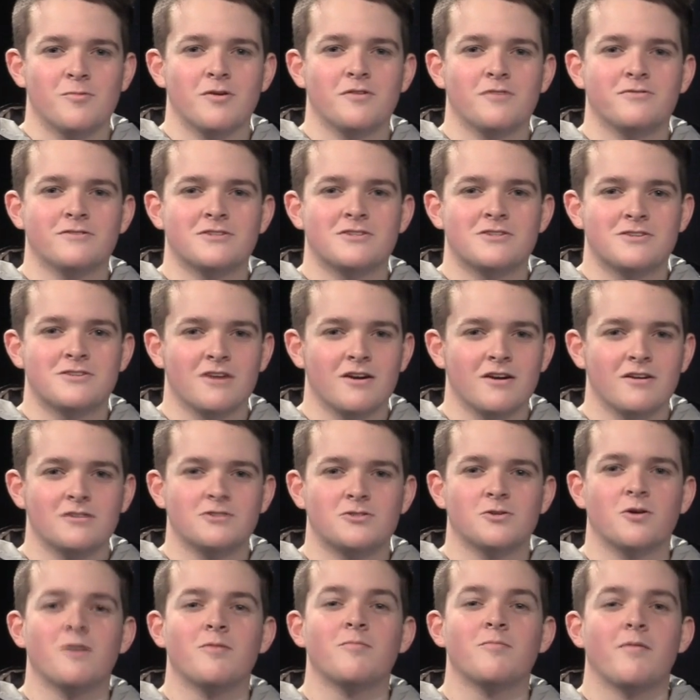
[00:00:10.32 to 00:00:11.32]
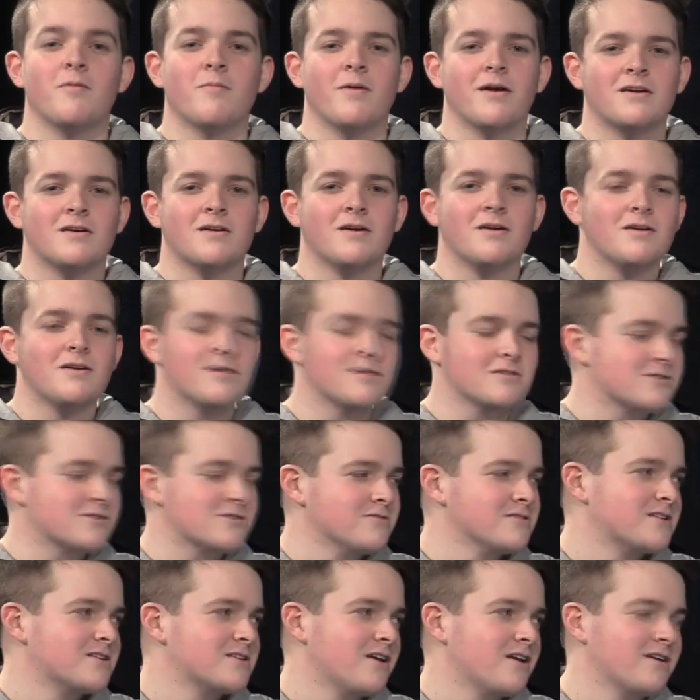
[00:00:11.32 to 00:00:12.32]
Fitzgerald, joined by my co-host
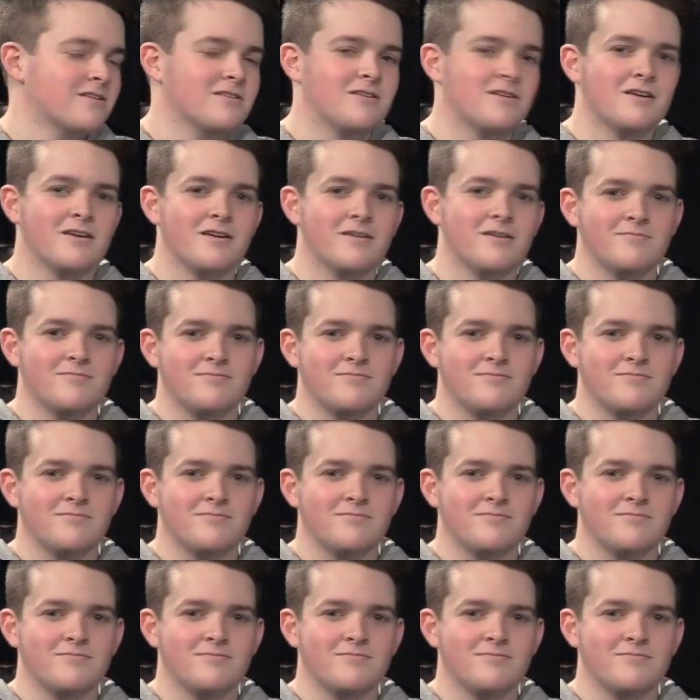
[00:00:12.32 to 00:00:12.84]
Chris Englehart.